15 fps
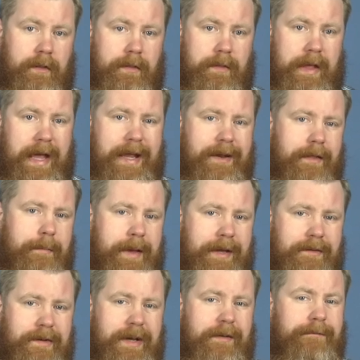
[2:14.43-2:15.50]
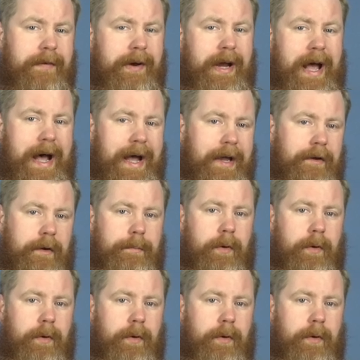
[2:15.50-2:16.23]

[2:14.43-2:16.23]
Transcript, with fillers: the end of the magazine very high in your